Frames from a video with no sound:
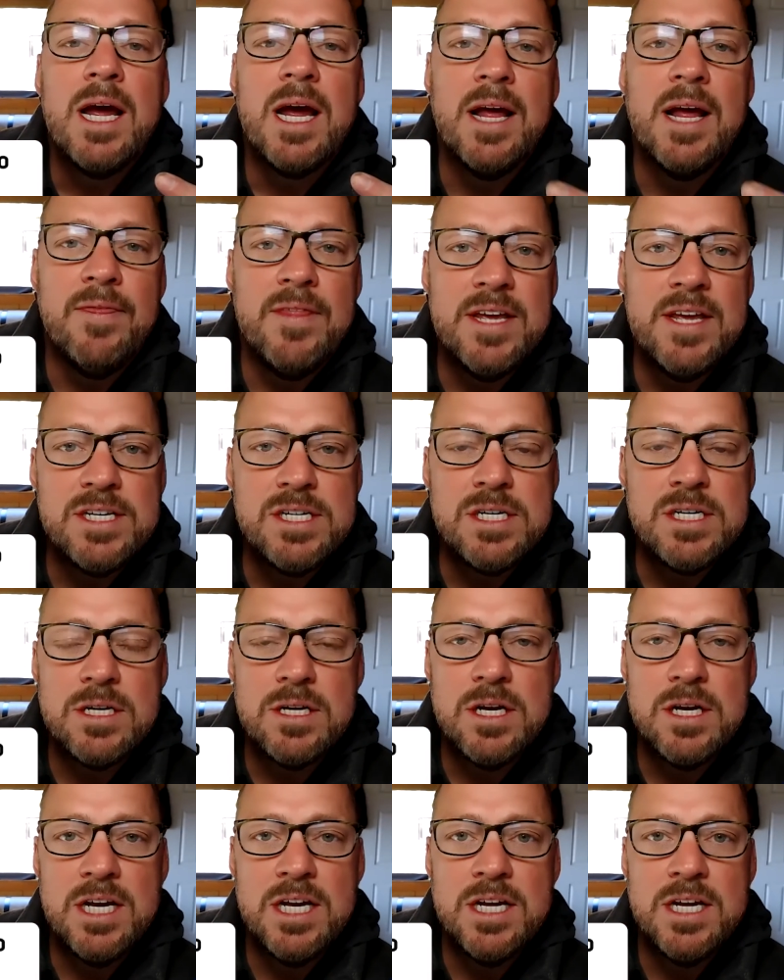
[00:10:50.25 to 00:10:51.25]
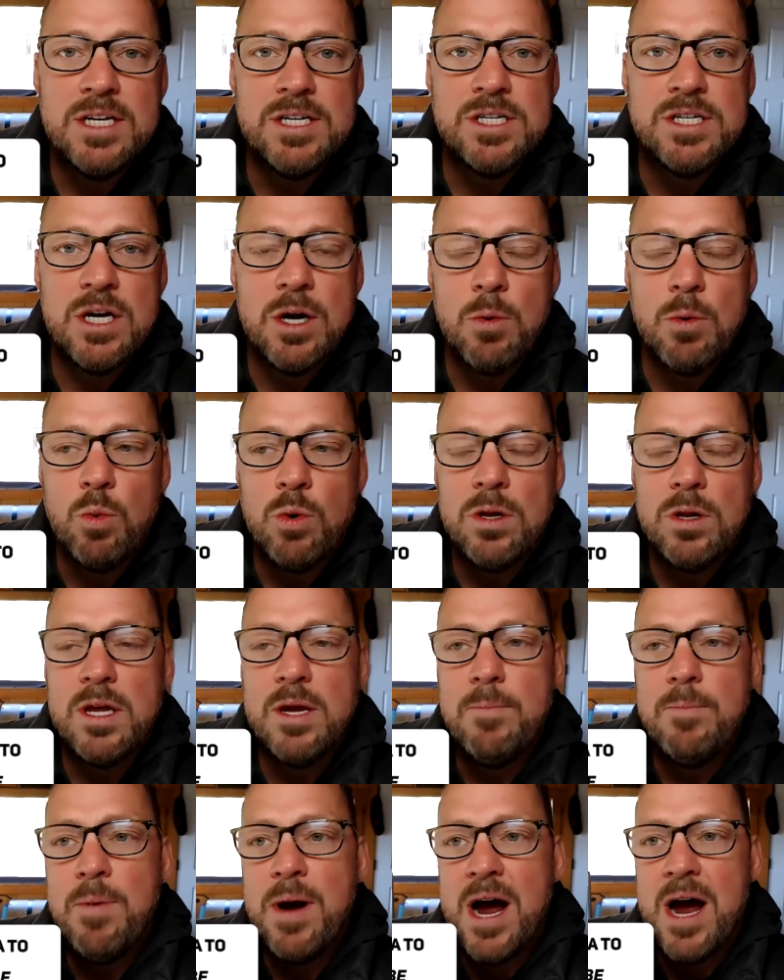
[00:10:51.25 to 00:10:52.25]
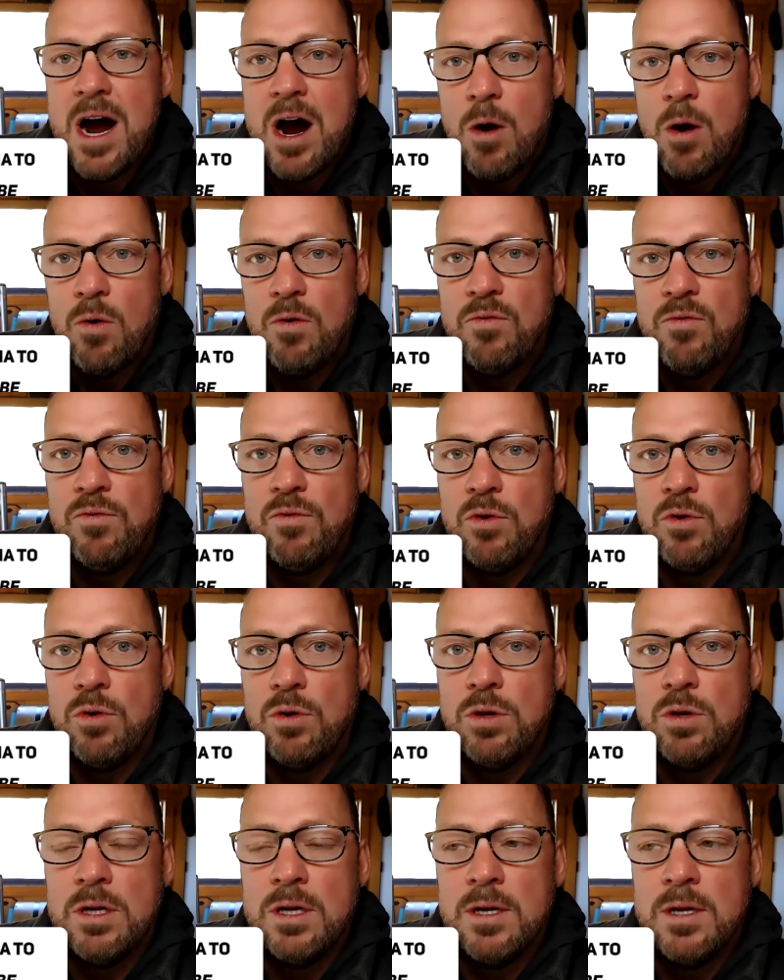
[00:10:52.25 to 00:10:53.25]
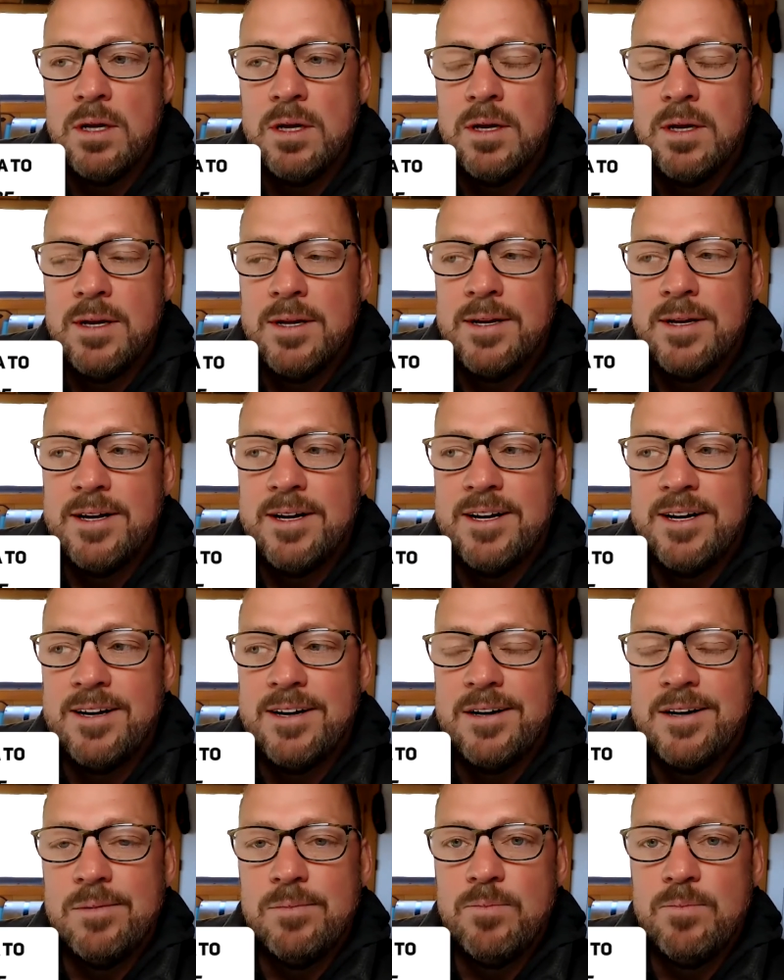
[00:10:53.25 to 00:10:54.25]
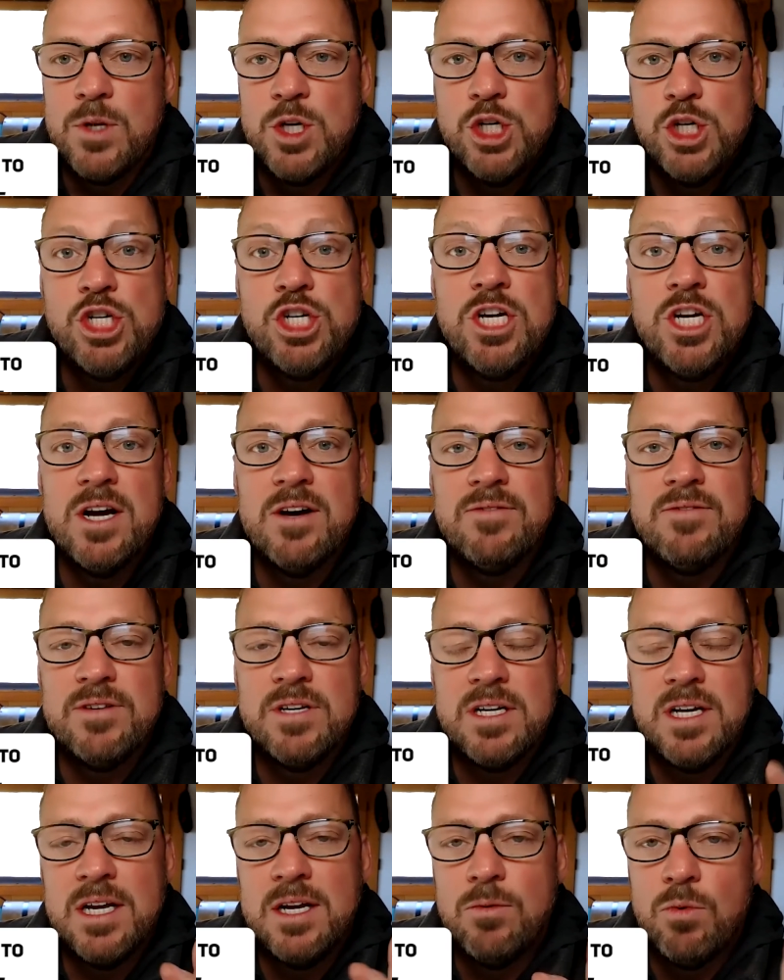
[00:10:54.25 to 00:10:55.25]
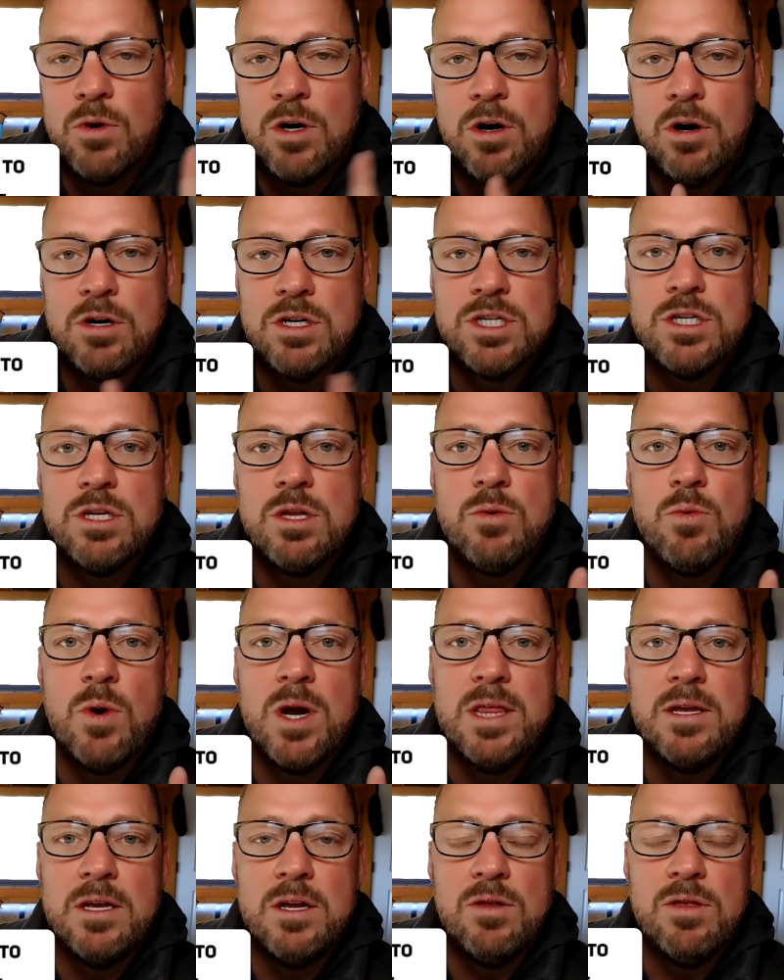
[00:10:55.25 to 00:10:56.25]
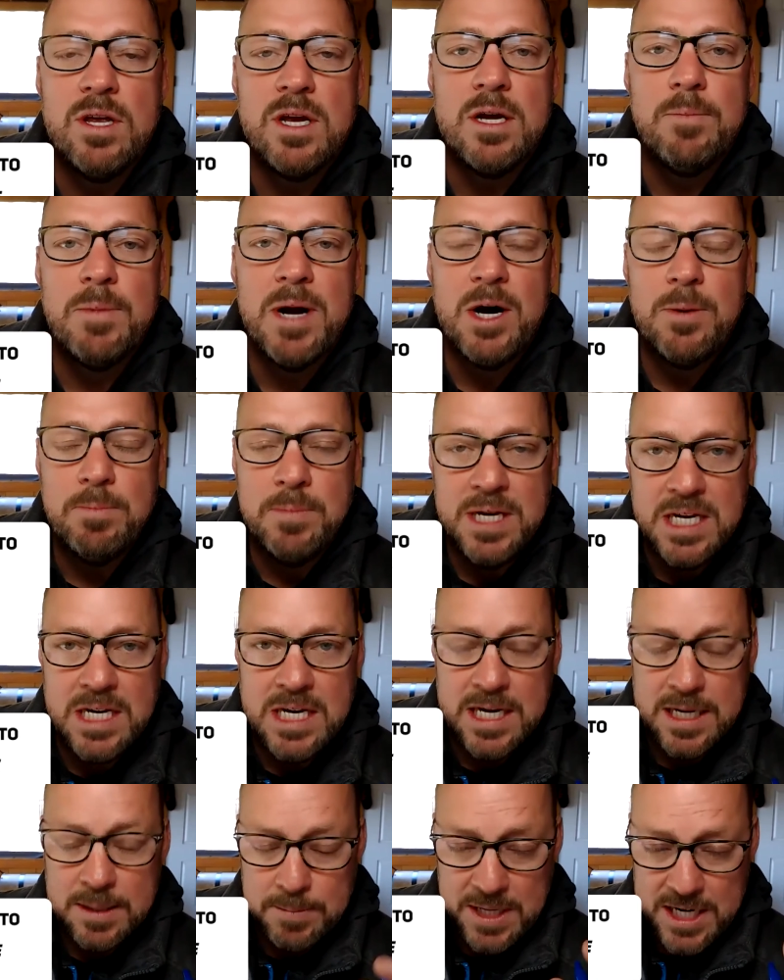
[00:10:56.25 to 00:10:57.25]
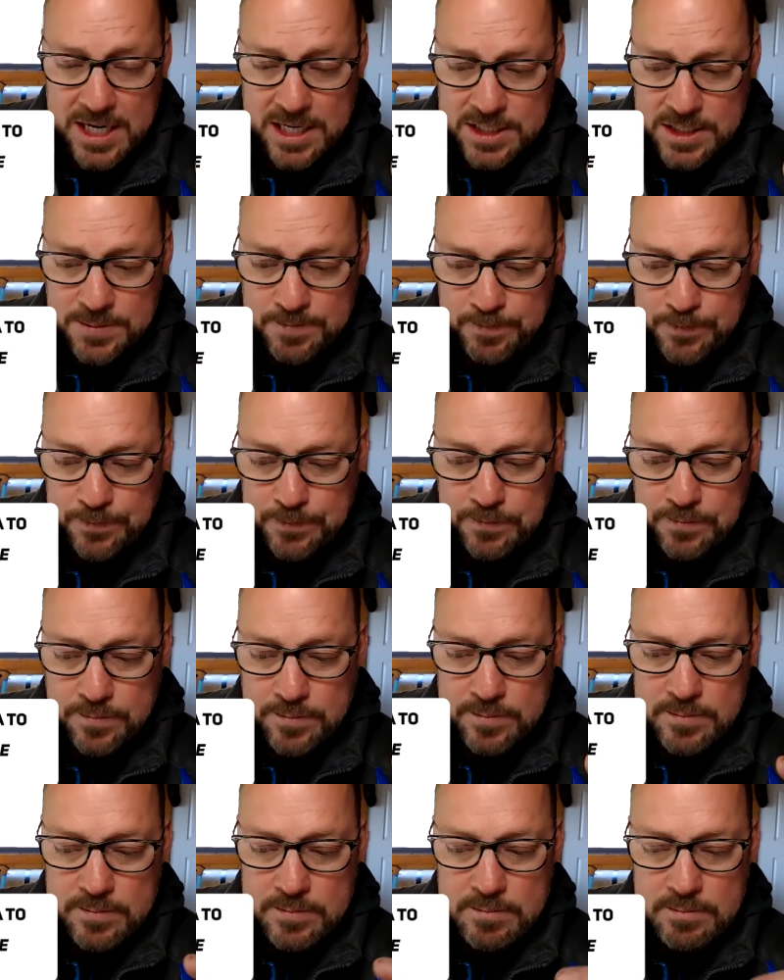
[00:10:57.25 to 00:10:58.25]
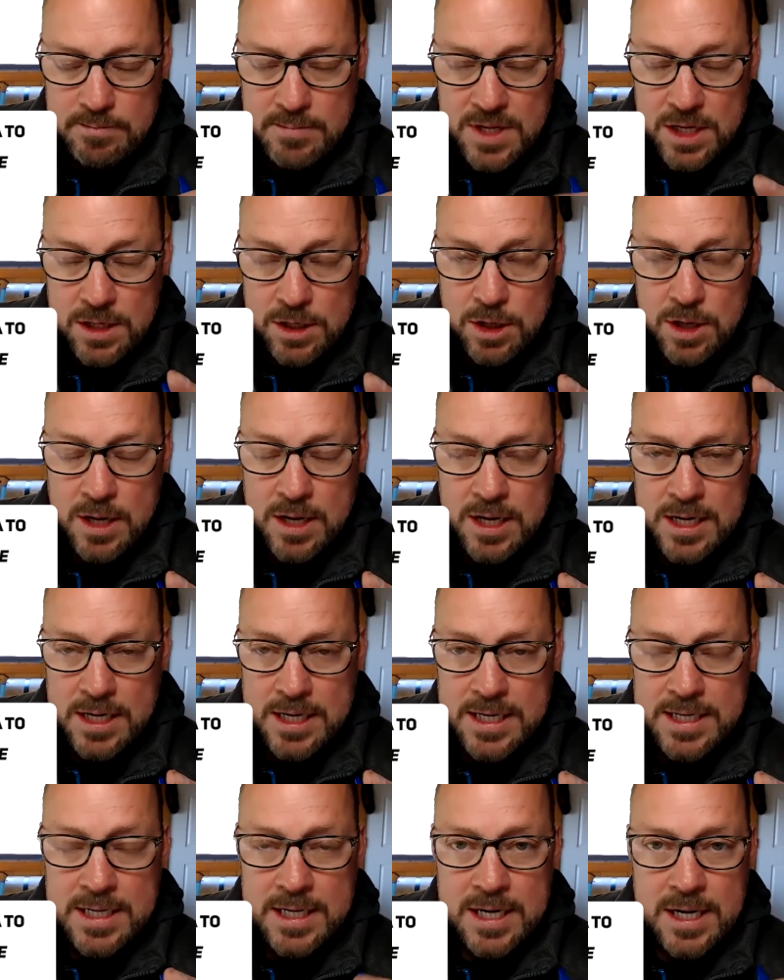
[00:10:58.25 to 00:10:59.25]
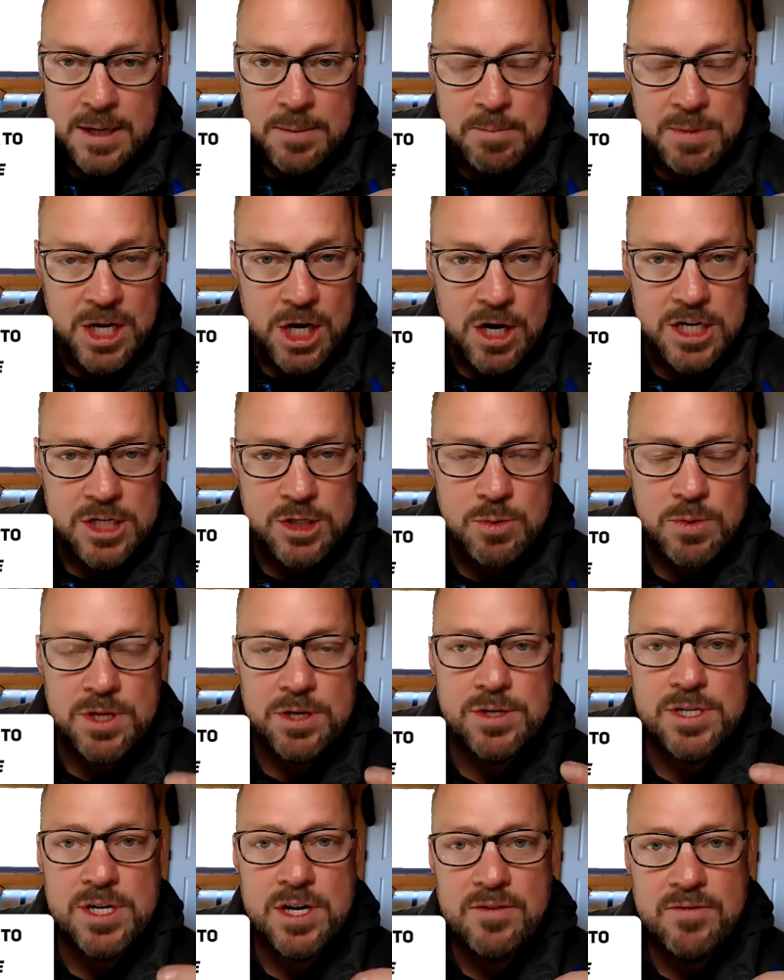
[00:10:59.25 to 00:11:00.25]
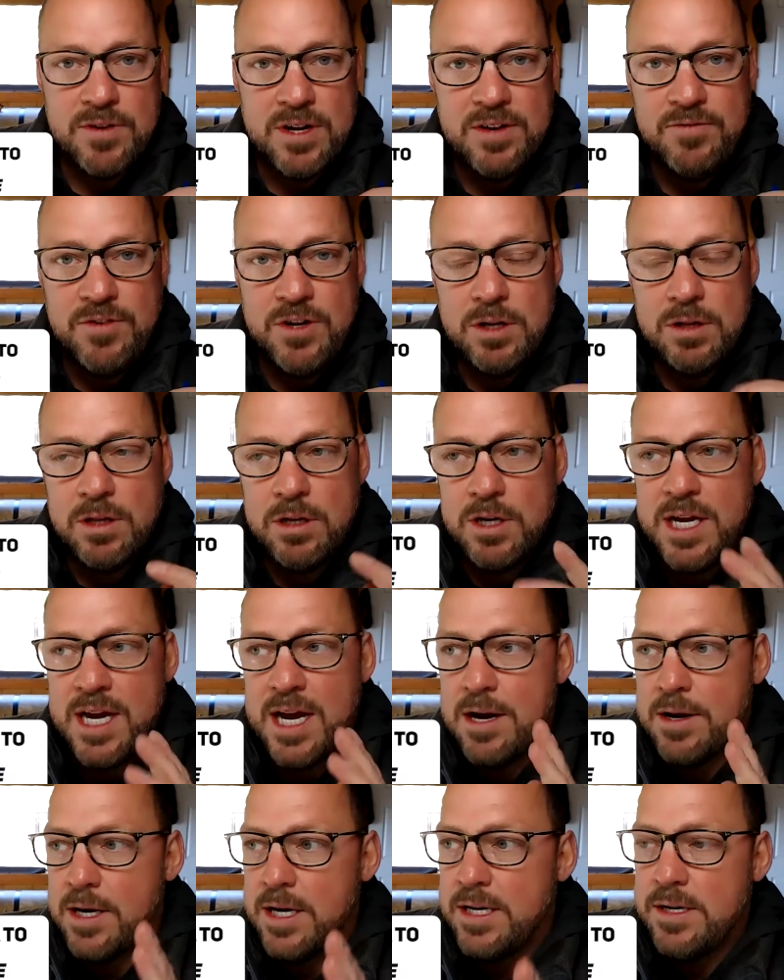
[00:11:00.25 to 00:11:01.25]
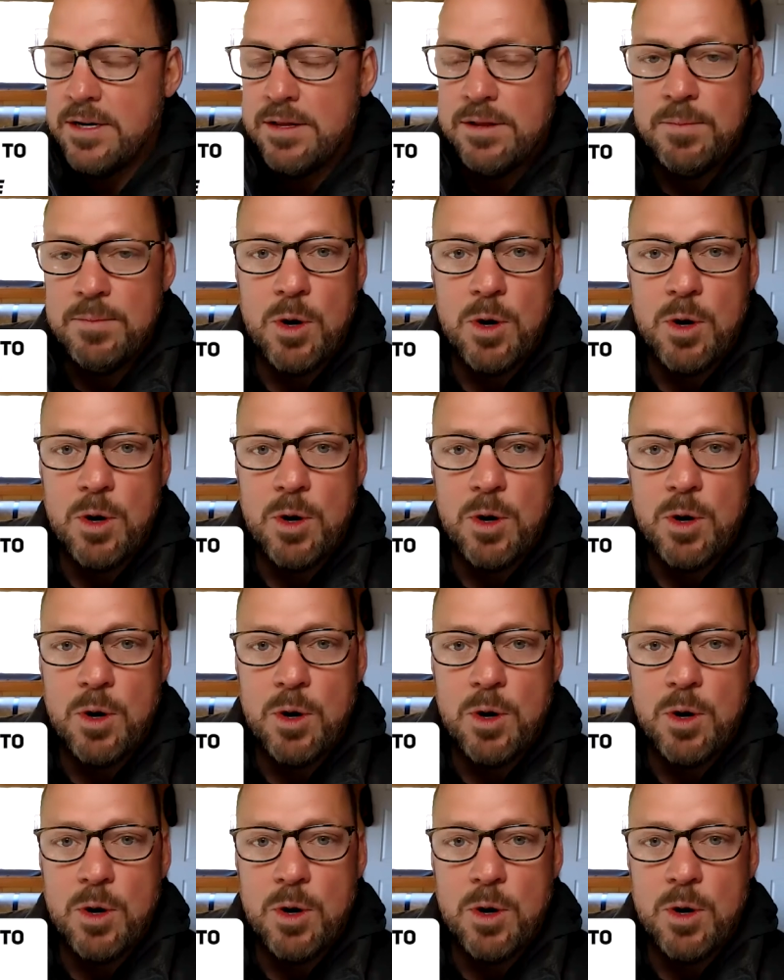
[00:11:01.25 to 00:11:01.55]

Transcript: And this is a really powerful shift in regards to the way that you think about media, because be honest with yourself. If you look out into the